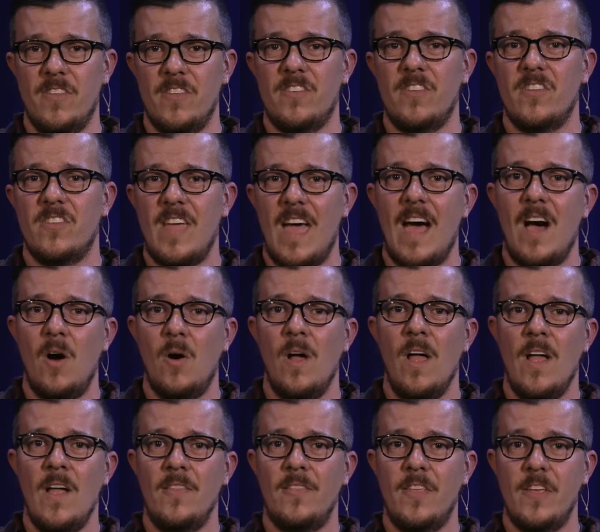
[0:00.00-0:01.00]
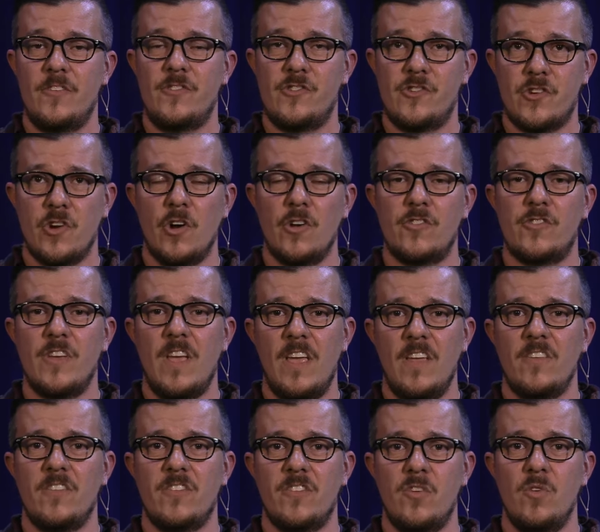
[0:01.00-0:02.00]
This is how the church
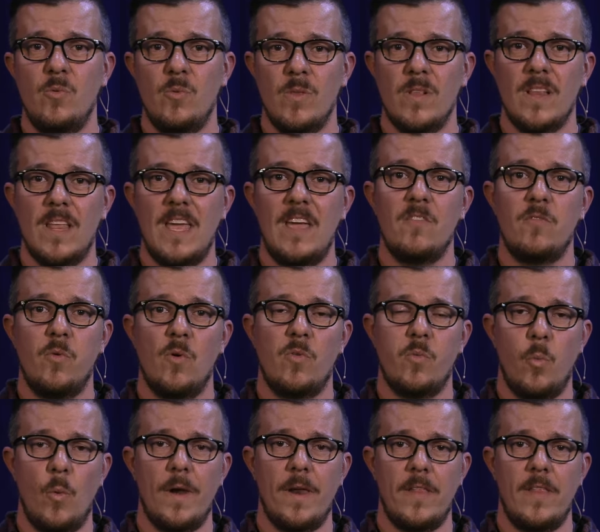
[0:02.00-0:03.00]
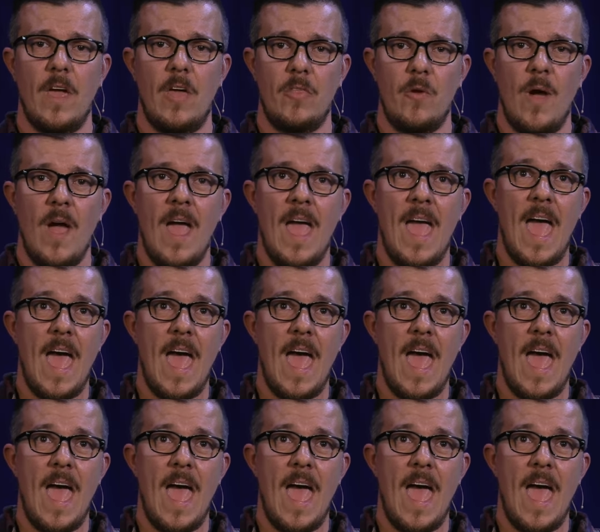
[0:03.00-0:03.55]
is to live with one another.